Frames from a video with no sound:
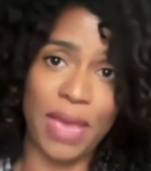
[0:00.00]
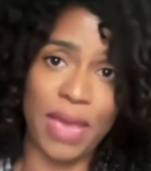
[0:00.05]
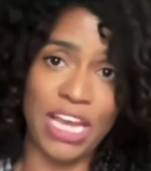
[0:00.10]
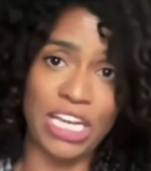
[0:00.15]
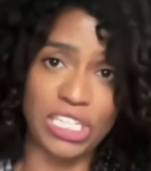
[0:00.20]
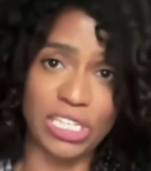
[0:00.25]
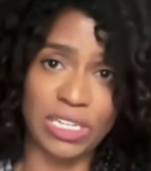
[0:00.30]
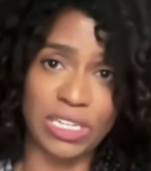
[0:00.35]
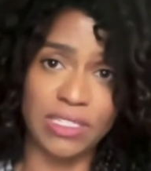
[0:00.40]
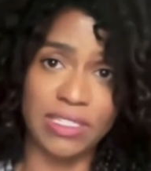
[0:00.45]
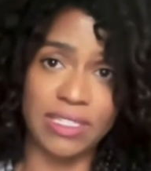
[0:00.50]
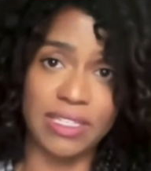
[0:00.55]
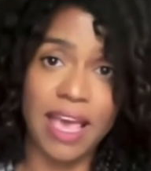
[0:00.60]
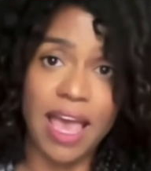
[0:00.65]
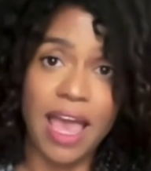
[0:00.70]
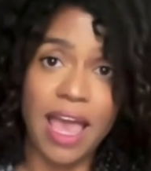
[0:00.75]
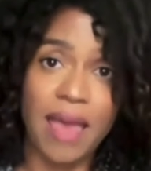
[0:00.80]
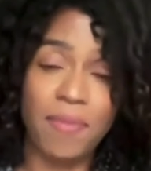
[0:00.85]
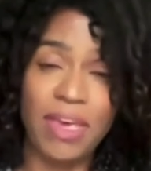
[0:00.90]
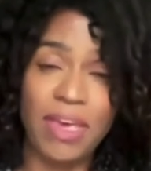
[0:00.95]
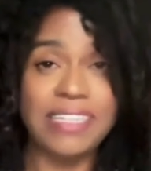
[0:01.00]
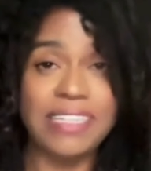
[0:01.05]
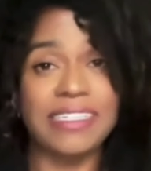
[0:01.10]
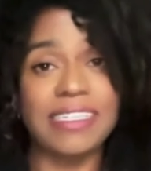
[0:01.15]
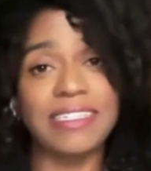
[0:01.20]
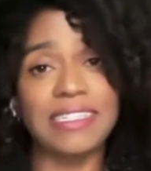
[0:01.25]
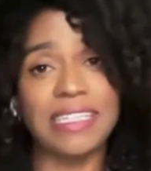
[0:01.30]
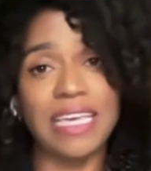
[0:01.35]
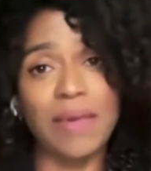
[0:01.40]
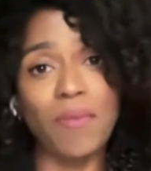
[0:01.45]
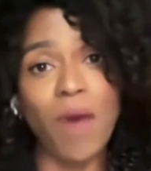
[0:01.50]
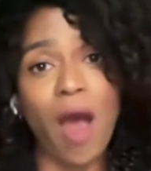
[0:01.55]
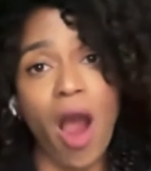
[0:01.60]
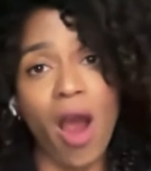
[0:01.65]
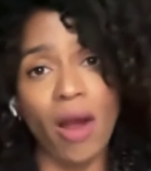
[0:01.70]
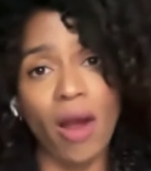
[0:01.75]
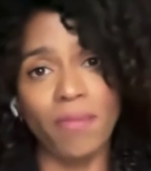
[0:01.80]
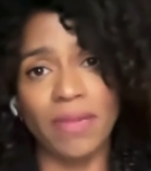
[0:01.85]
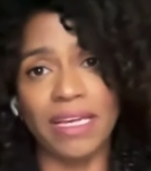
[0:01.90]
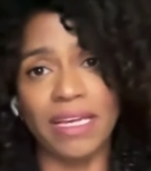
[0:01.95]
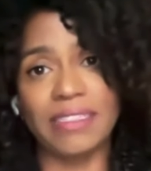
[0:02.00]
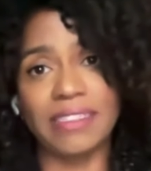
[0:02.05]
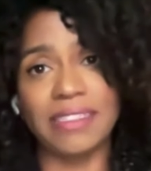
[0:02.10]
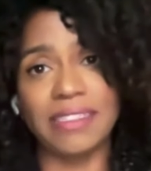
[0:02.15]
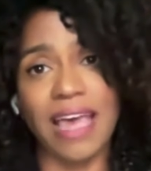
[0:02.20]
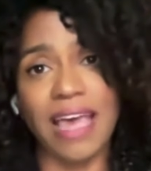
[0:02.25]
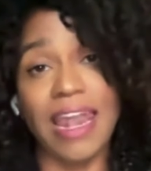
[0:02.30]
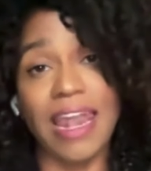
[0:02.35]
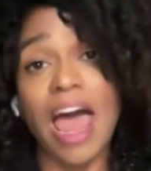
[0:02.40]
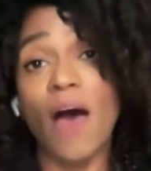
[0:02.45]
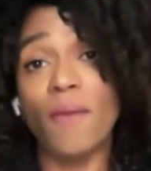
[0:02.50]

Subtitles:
patients because it seemed harmless and